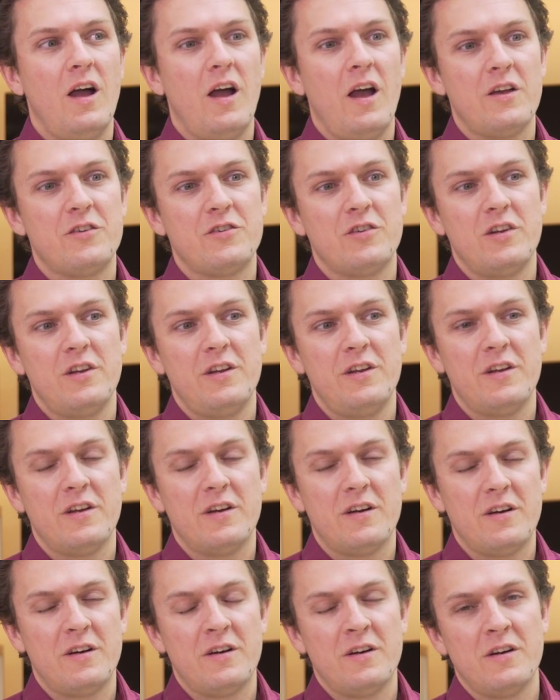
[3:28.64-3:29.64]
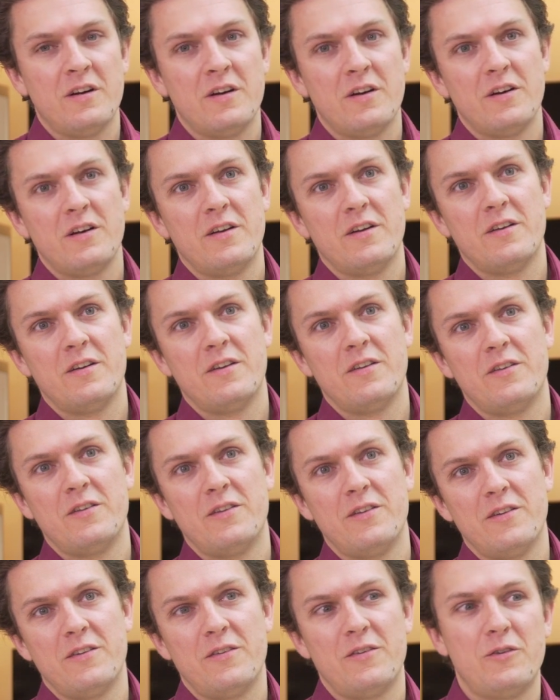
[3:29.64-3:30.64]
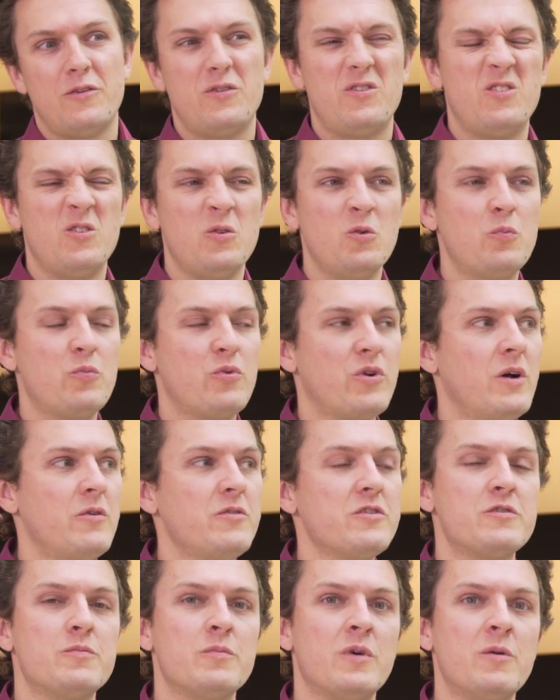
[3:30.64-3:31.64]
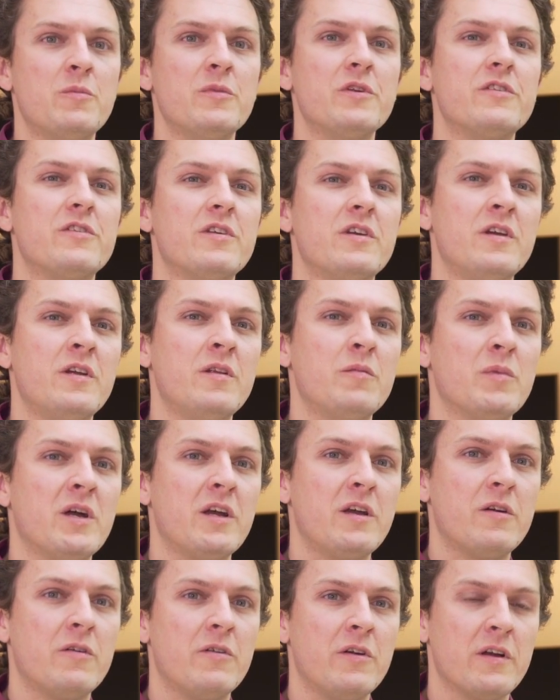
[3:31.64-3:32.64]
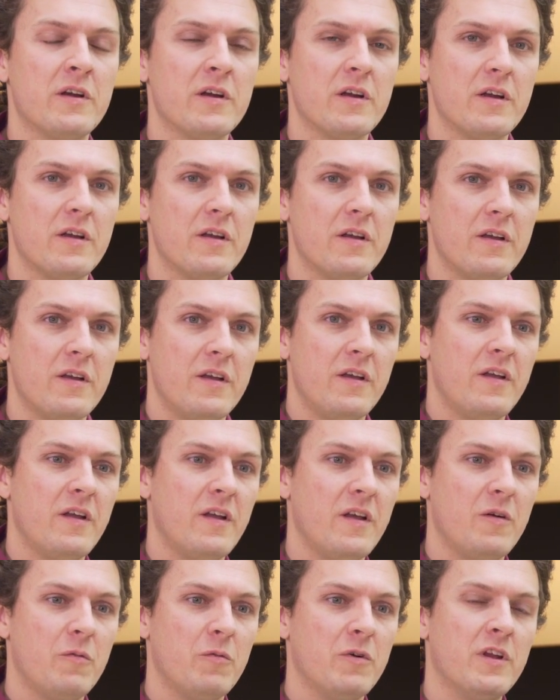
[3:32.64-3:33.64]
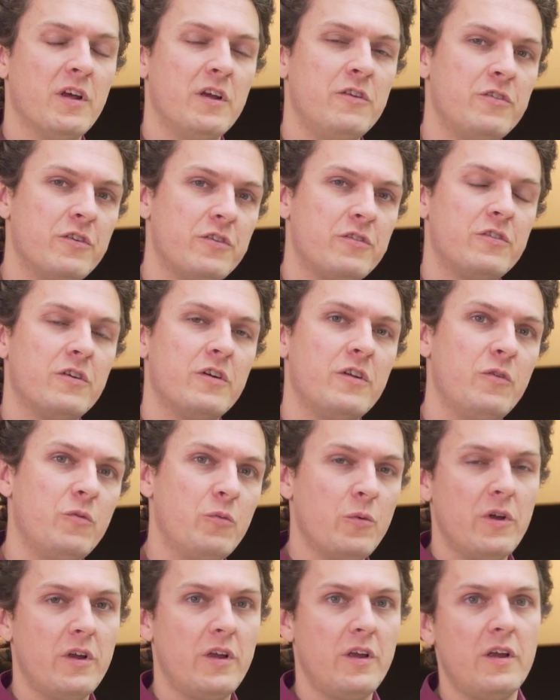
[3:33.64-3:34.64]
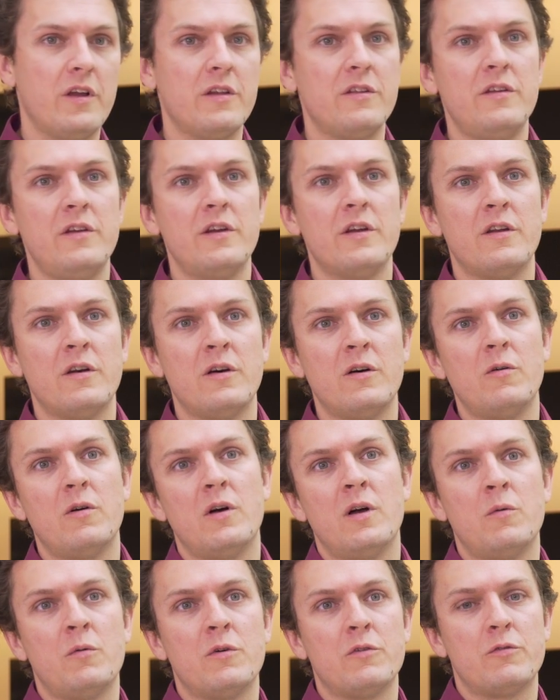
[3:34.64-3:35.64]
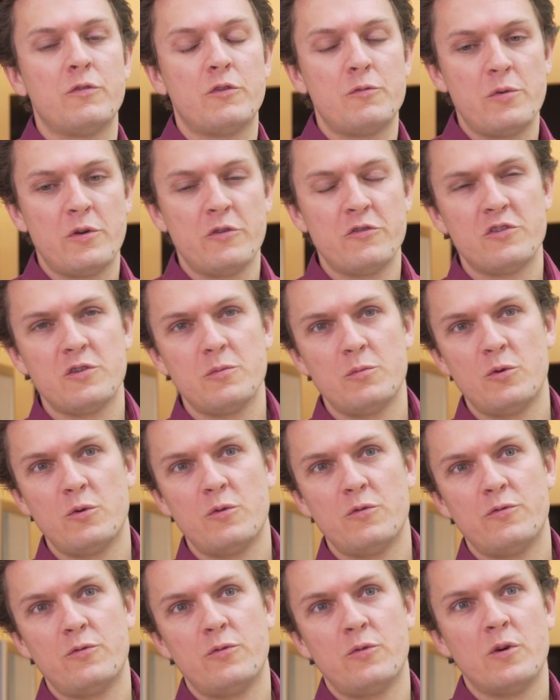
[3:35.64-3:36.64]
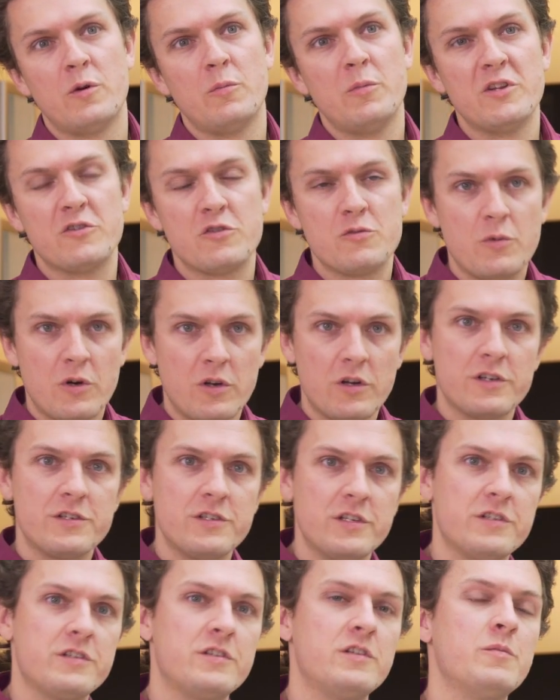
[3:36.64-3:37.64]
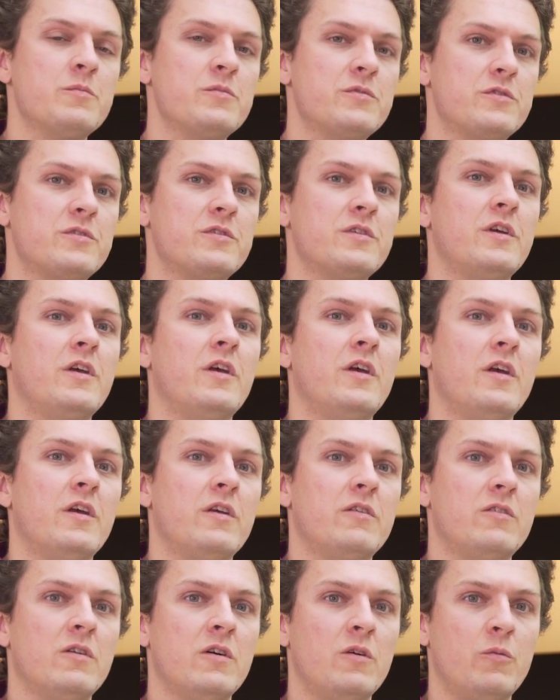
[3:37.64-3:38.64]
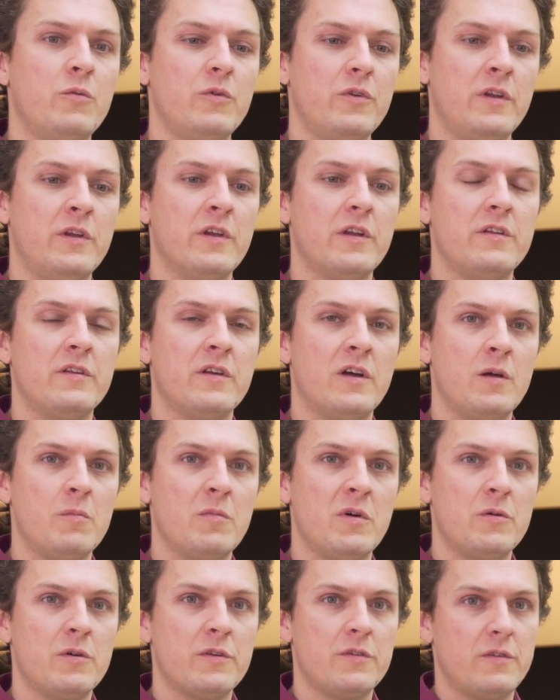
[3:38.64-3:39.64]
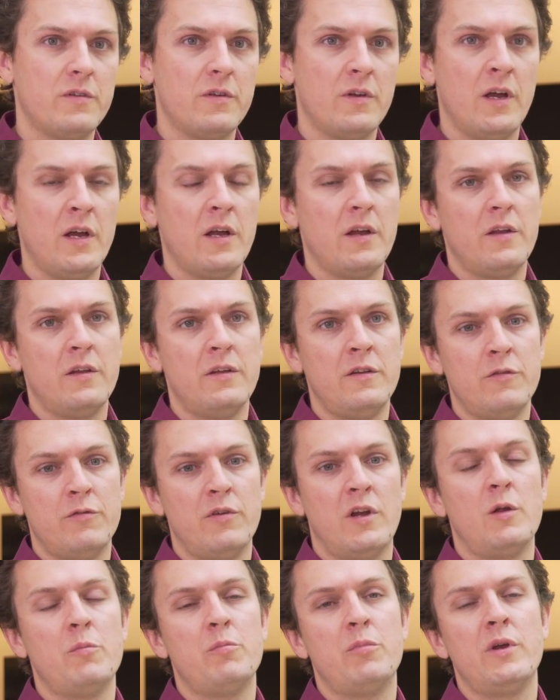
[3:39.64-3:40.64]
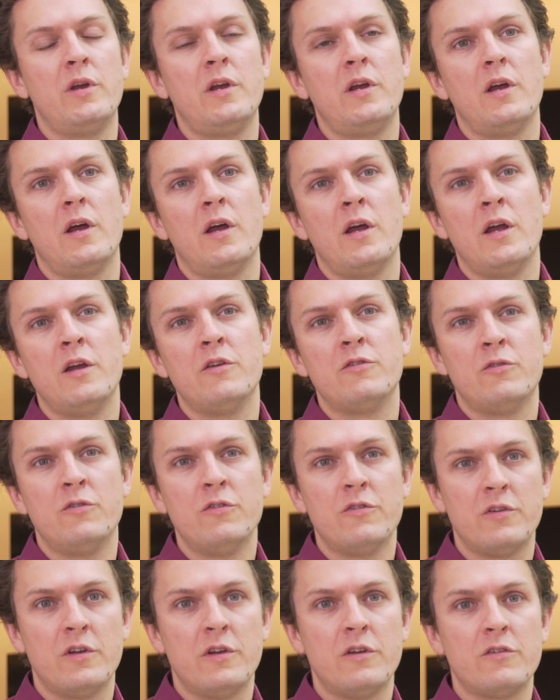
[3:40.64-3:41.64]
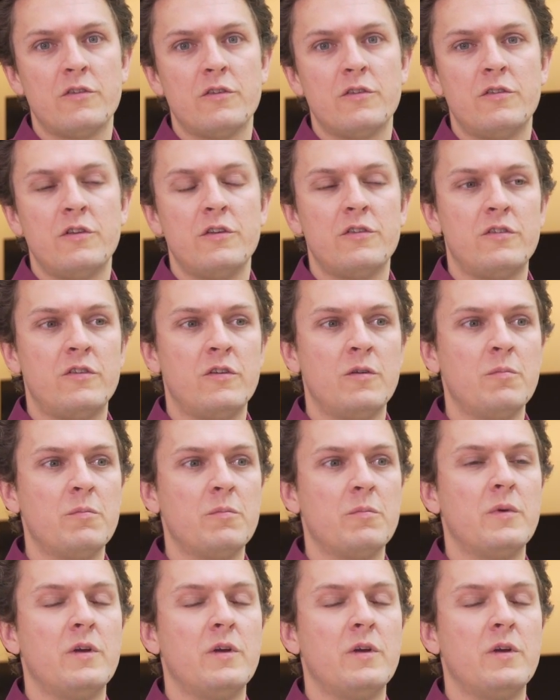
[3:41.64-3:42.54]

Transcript: Actually, there are 2 proudest moments in my career. When I just started working at TNO, I was responsible for a bit smaller systems. So at that time I was developing a sun sensor system.